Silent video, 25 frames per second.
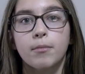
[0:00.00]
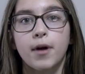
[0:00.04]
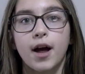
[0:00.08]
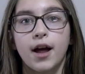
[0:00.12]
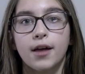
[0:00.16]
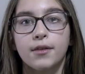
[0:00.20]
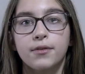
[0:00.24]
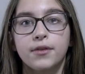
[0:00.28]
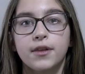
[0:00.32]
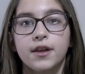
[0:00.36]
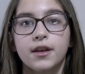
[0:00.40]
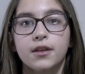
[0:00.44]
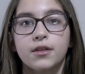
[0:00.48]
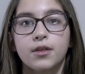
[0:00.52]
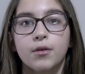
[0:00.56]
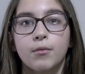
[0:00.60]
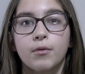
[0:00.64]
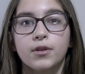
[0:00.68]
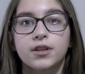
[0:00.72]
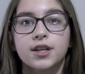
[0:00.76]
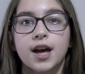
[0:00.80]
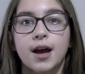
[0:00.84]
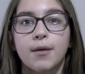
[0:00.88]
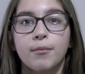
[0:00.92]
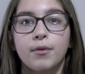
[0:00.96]
but I think the
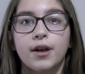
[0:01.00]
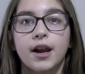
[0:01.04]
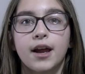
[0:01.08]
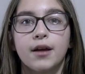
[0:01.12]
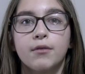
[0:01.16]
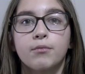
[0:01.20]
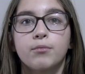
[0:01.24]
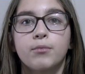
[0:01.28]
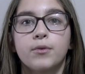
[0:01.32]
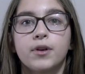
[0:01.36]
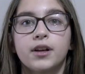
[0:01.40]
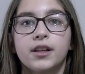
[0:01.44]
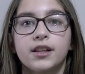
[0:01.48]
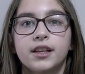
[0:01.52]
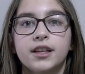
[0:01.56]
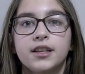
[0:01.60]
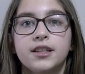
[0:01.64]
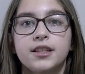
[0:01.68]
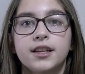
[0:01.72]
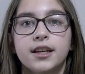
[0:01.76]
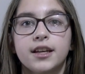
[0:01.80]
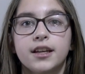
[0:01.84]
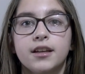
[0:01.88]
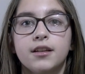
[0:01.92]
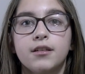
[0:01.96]
one time when I really
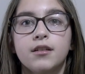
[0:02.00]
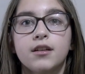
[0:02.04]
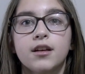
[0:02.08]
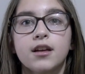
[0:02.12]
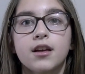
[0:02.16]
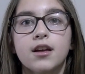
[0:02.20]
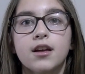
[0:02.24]
did